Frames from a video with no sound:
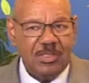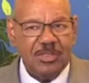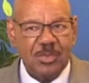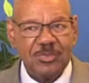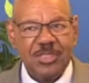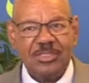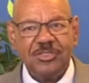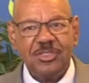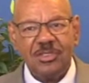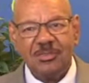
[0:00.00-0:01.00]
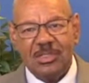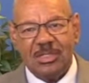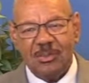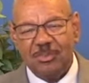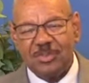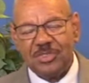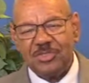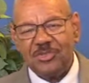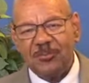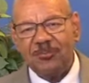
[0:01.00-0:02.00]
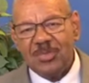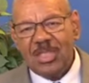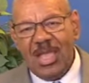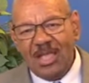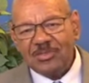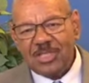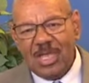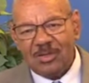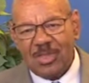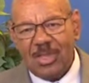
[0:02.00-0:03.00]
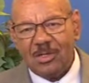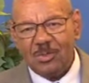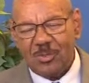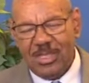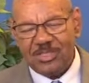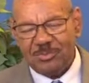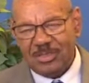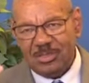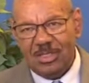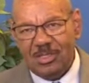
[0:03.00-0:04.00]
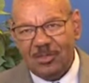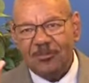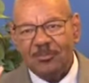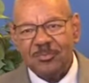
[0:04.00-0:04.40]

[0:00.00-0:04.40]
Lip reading: In other words, they stood in a position outside of arrow range, but near